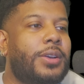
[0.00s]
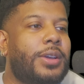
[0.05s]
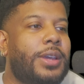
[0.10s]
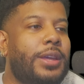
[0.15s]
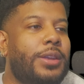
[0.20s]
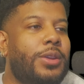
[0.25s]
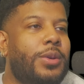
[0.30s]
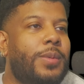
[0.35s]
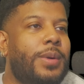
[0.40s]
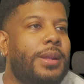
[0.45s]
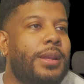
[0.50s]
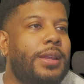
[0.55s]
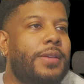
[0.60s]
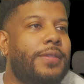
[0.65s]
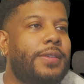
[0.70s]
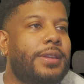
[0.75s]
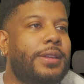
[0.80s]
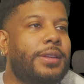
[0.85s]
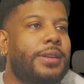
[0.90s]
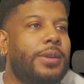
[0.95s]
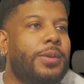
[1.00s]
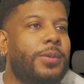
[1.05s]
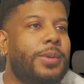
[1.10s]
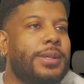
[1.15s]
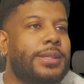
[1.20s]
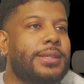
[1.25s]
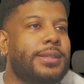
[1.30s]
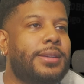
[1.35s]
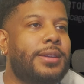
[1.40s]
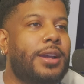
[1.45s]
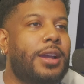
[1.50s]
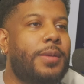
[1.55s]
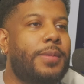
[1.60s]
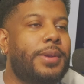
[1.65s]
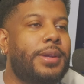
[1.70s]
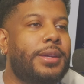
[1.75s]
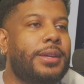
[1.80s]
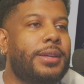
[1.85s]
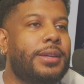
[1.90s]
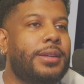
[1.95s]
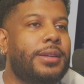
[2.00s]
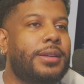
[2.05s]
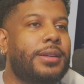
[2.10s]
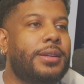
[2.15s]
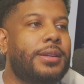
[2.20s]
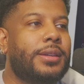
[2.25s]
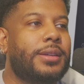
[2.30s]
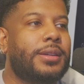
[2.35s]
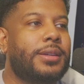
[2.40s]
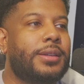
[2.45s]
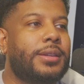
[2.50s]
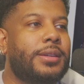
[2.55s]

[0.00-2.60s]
no one left a recent comment here.